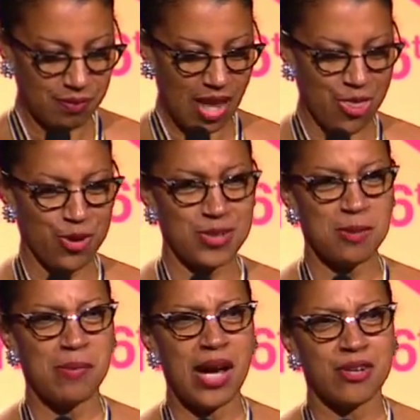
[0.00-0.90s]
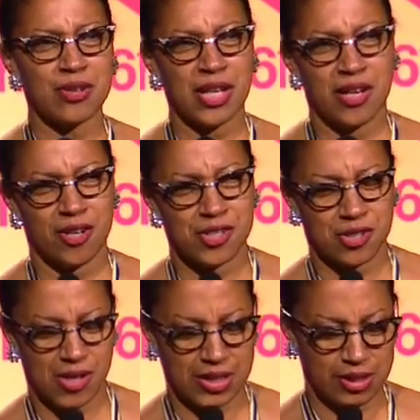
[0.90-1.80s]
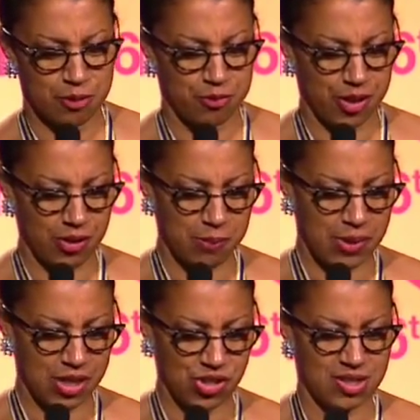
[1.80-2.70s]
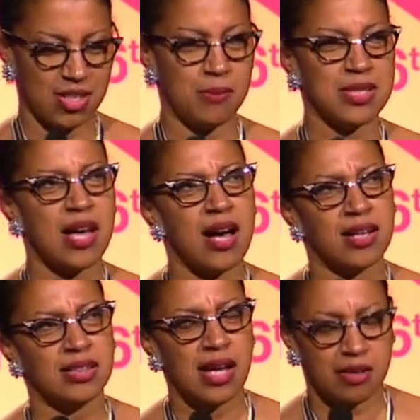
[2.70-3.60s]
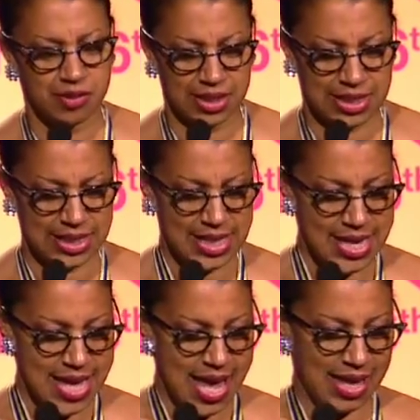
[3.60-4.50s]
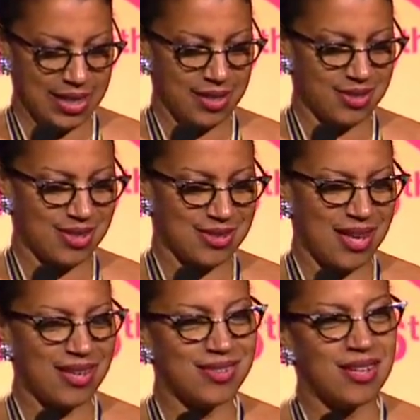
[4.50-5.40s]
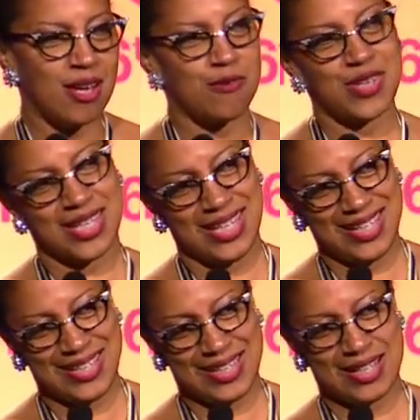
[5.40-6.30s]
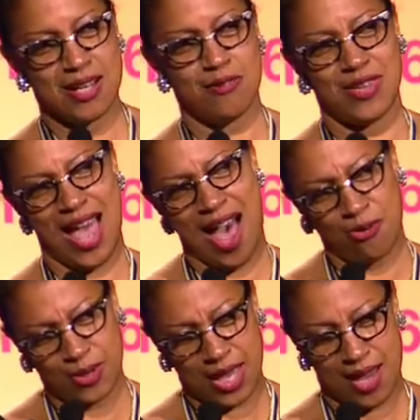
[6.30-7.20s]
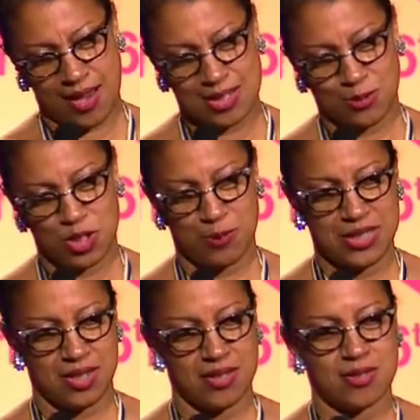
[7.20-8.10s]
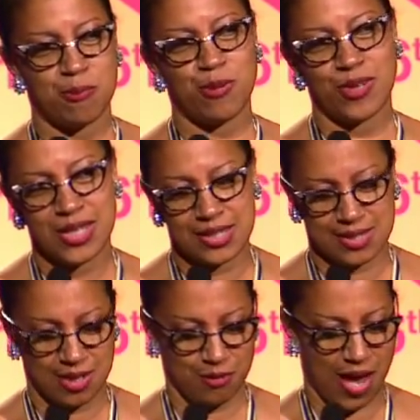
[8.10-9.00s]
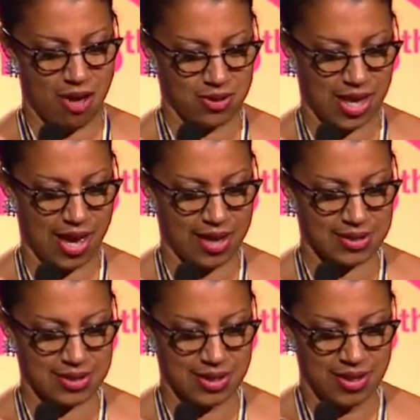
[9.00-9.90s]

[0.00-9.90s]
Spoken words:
There is a minor character I love very much. His name is Akalavya, and he is the son of the king of the outcasts, which means he is the prince of outcasts,